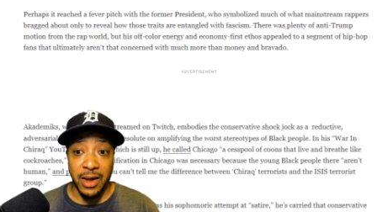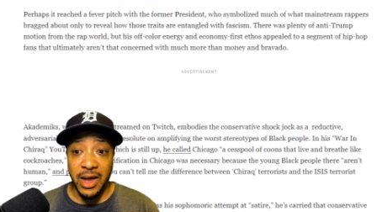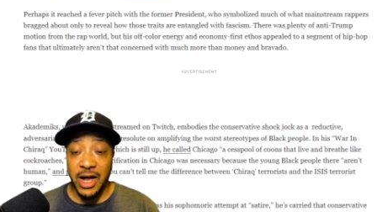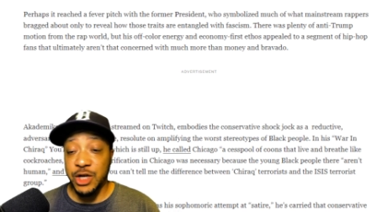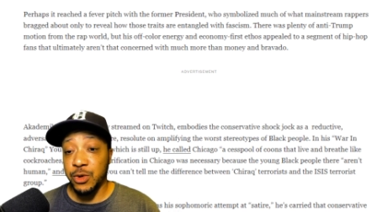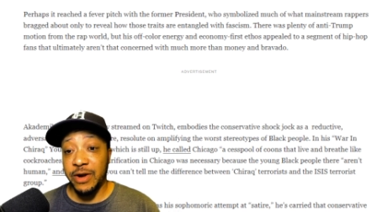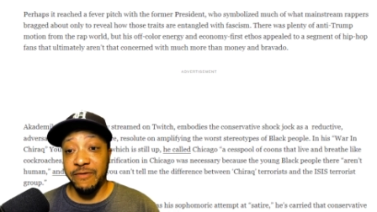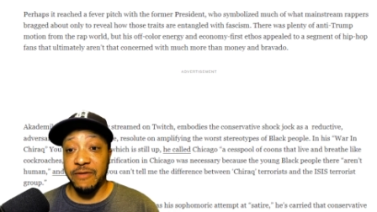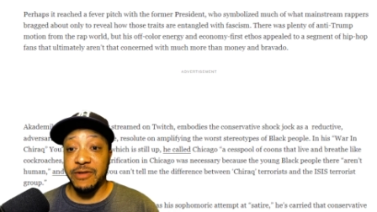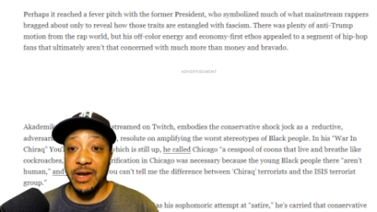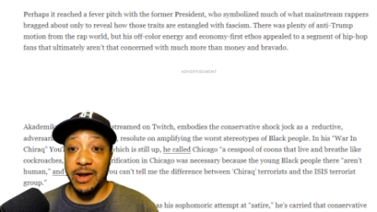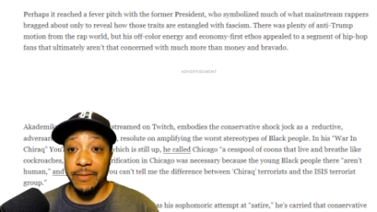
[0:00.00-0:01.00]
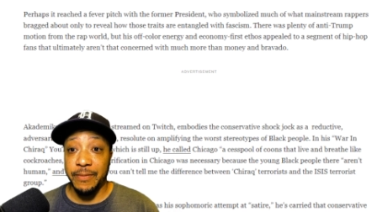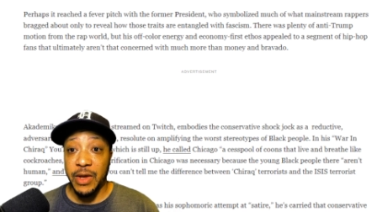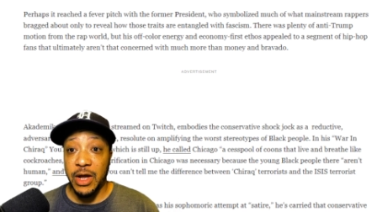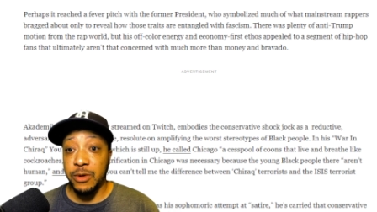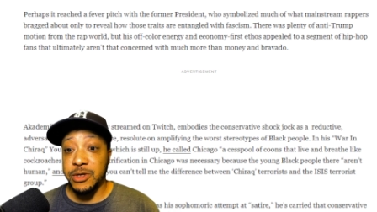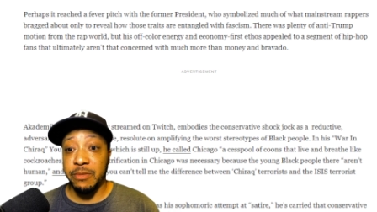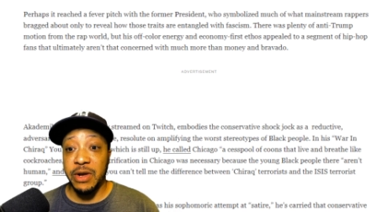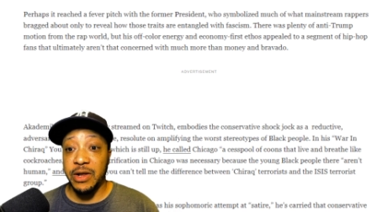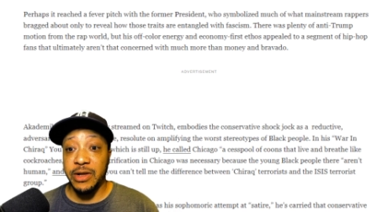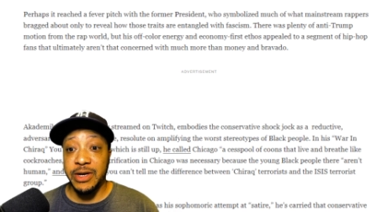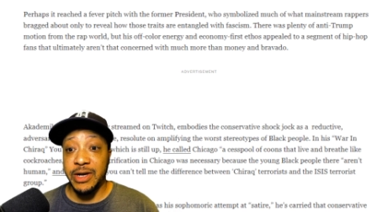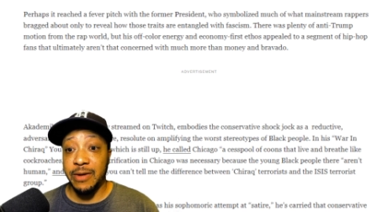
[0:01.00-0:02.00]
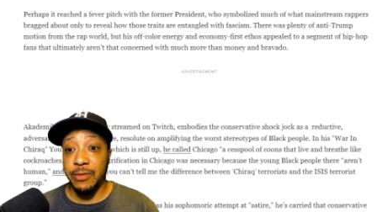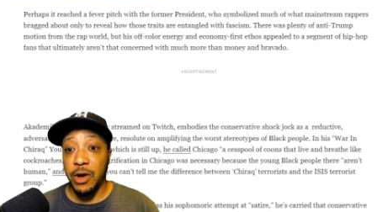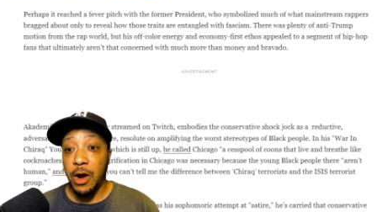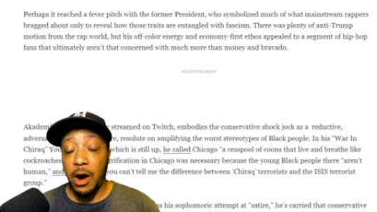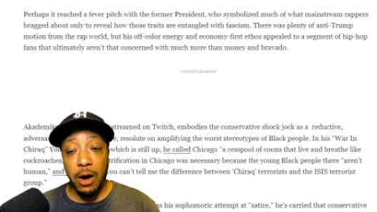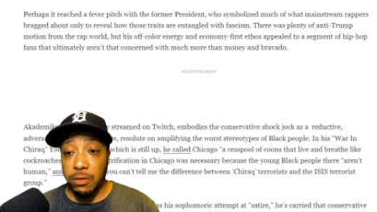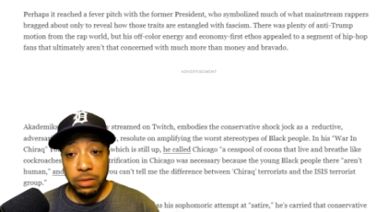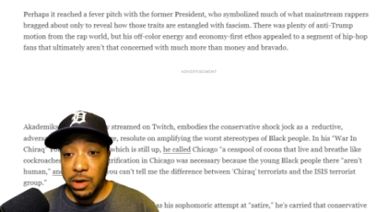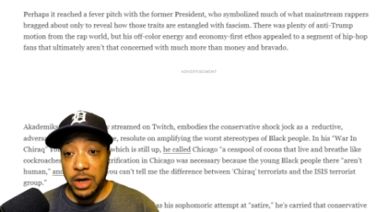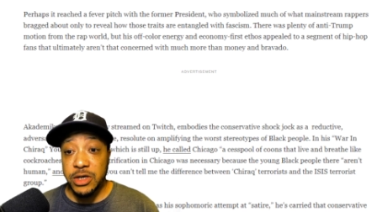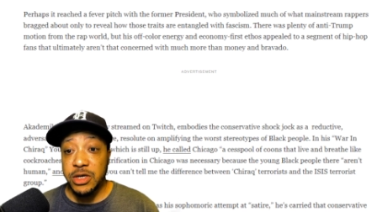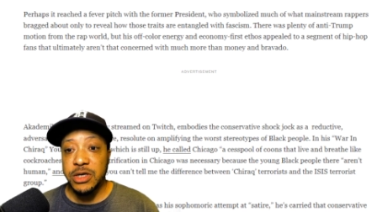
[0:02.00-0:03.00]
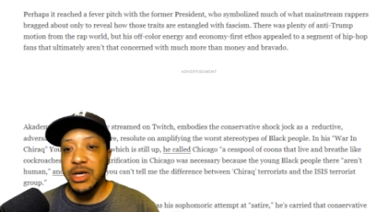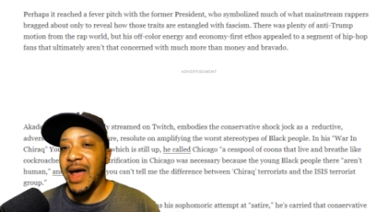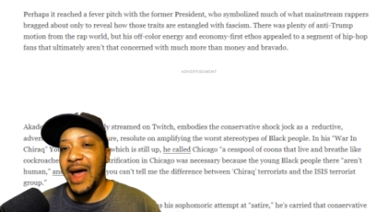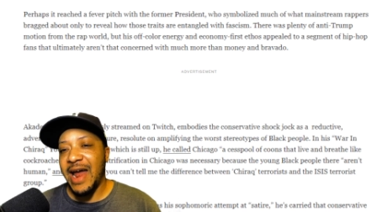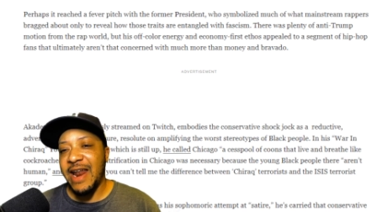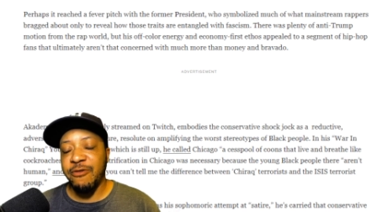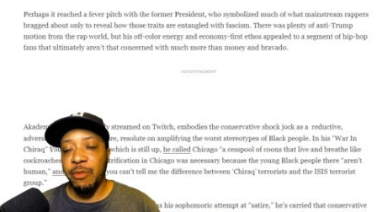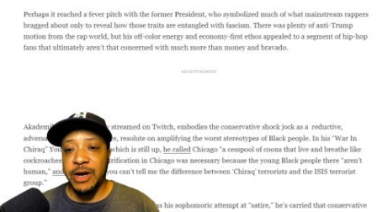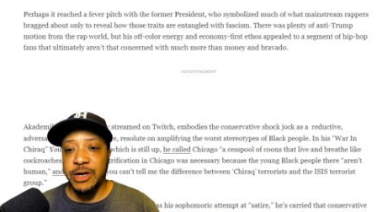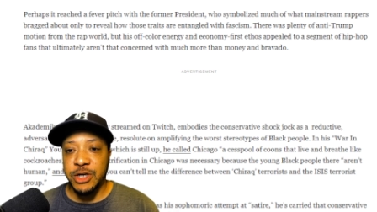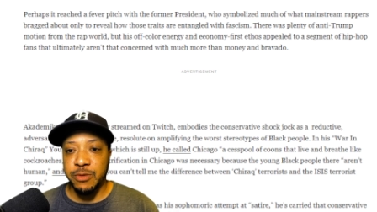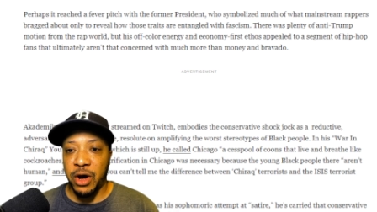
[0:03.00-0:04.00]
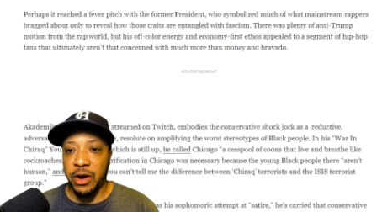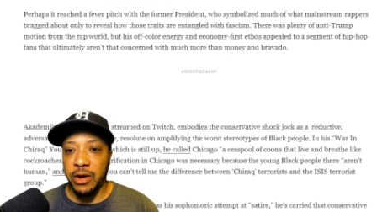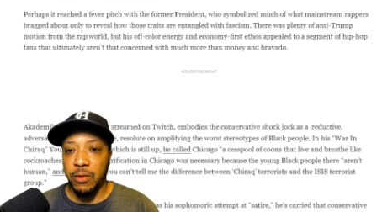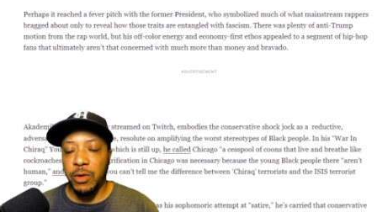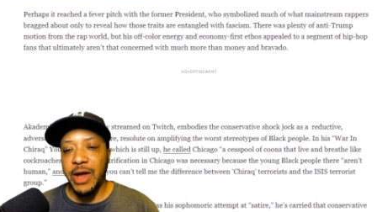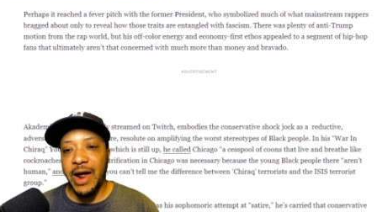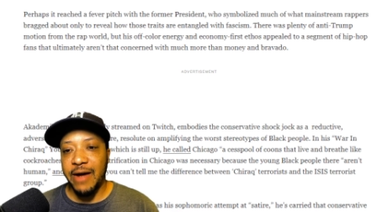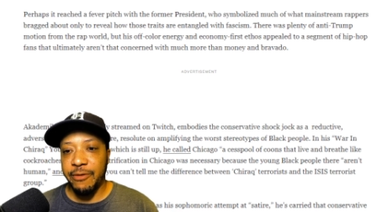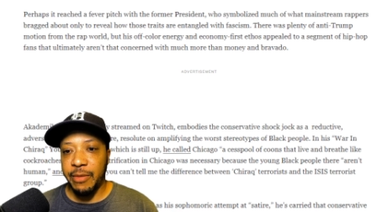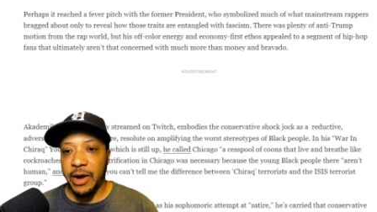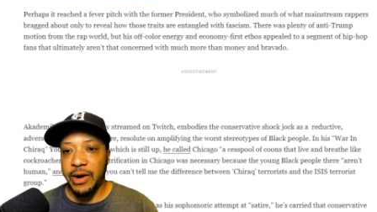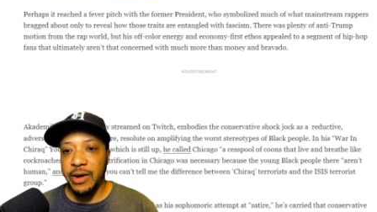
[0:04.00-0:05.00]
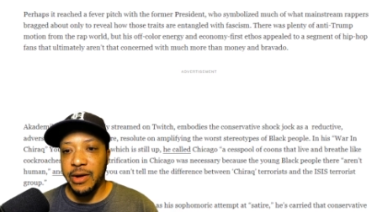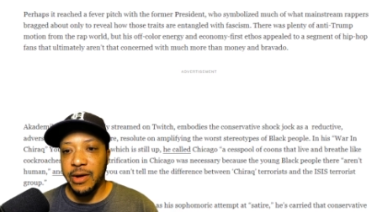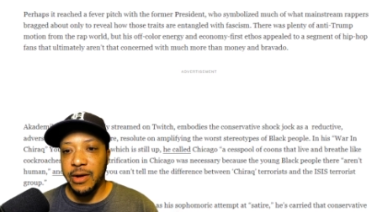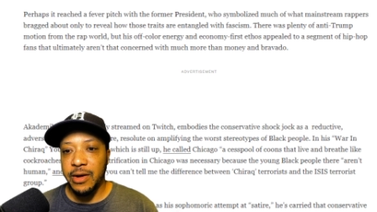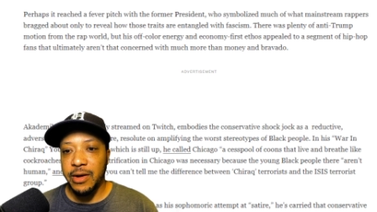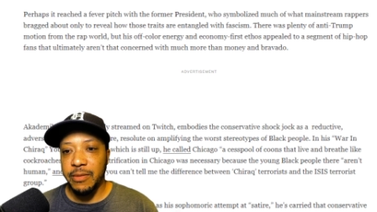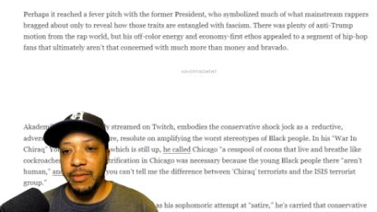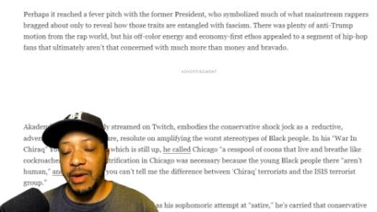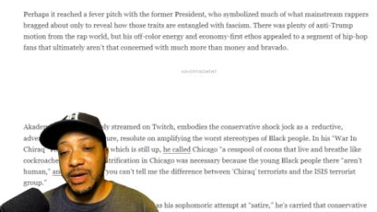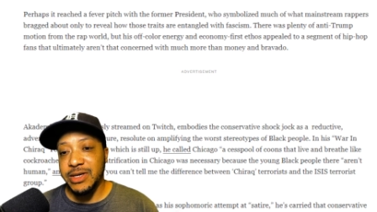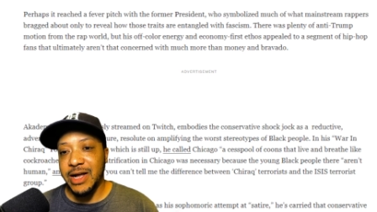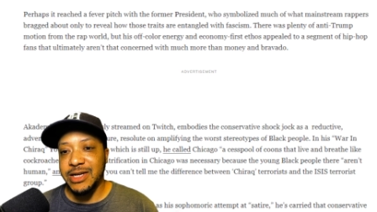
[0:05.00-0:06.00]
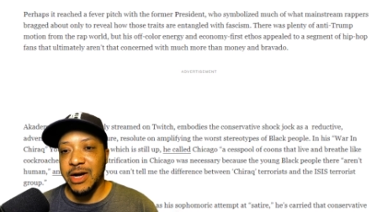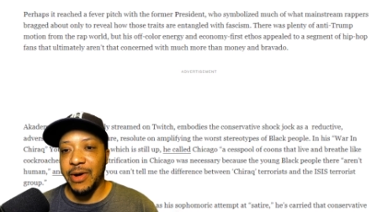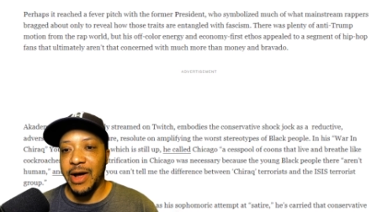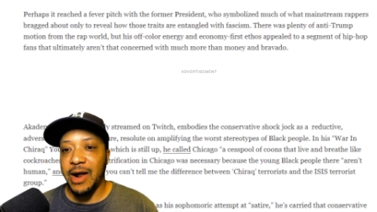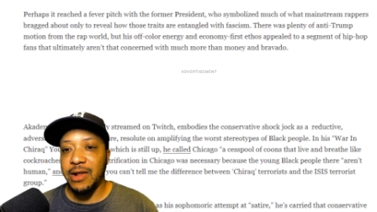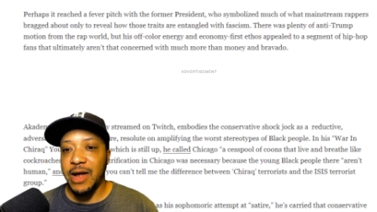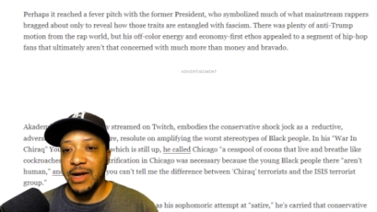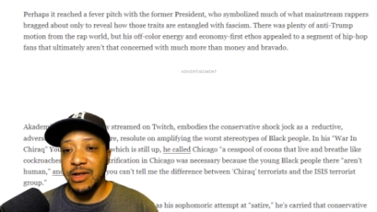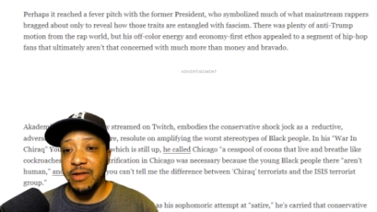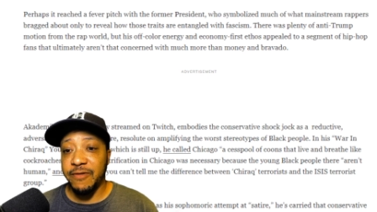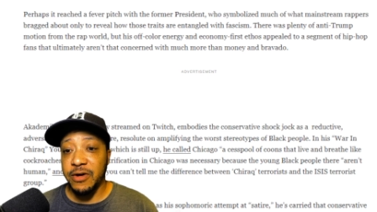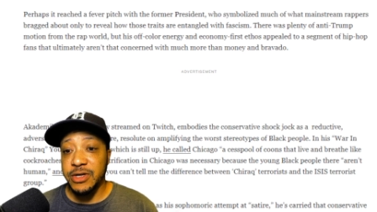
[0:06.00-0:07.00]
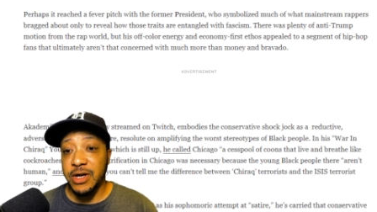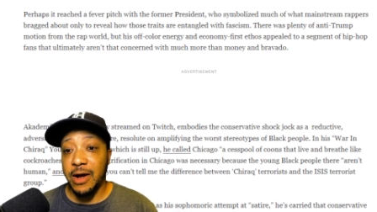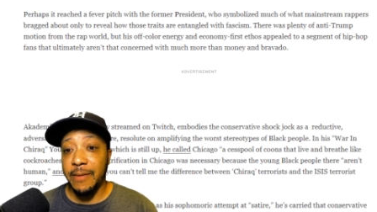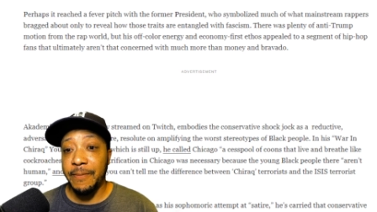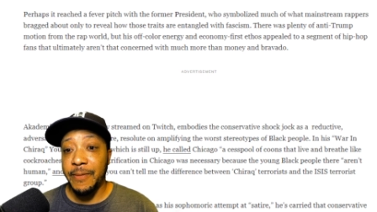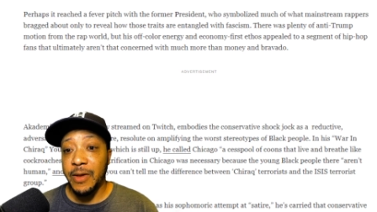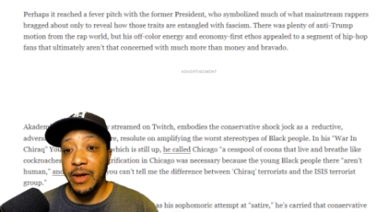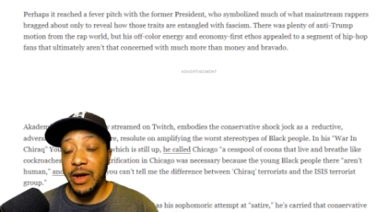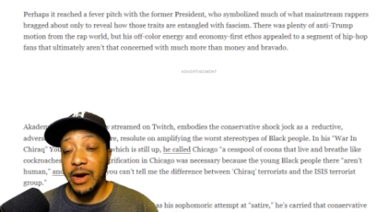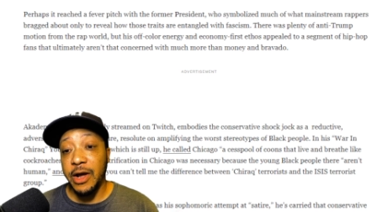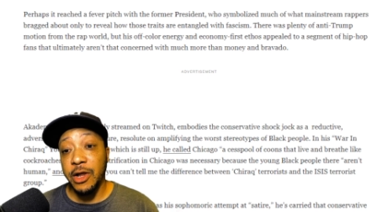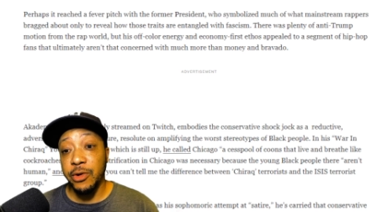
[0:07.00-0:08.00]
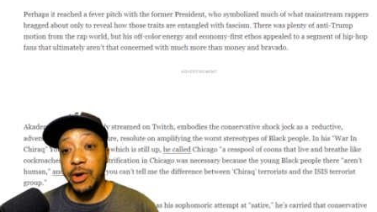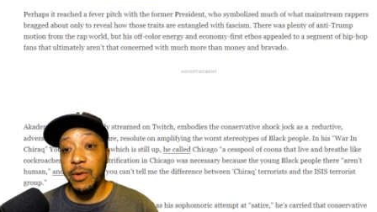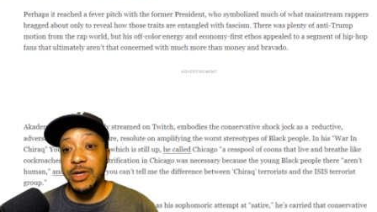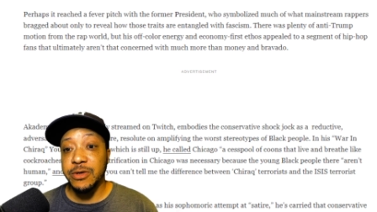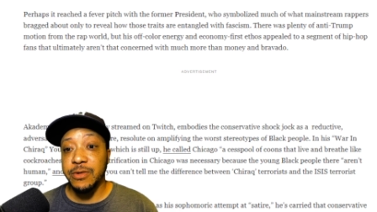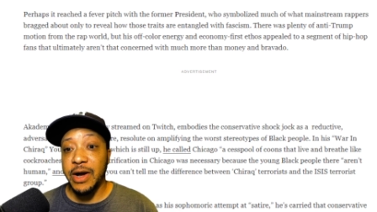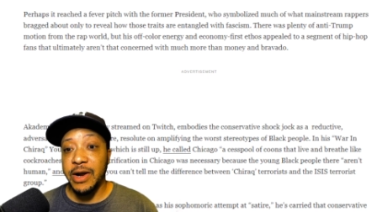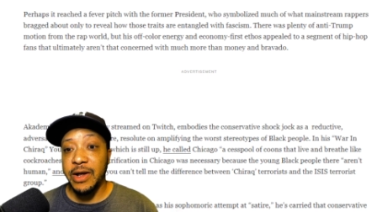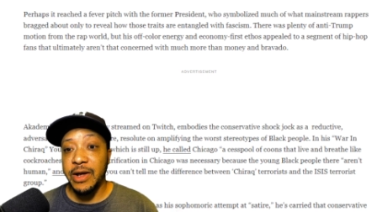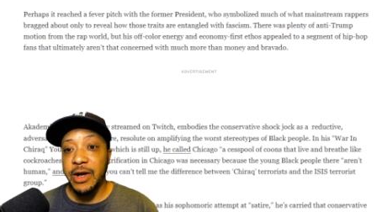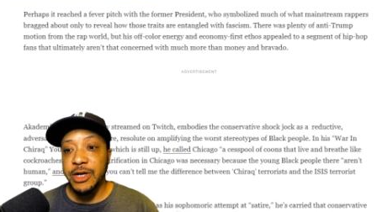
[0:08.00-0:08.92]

in 2015, he was immediately deemed a racist, and everybody just bought it. Well, not everybody, because that's how he got elected the first time and Hillary wasn't ready.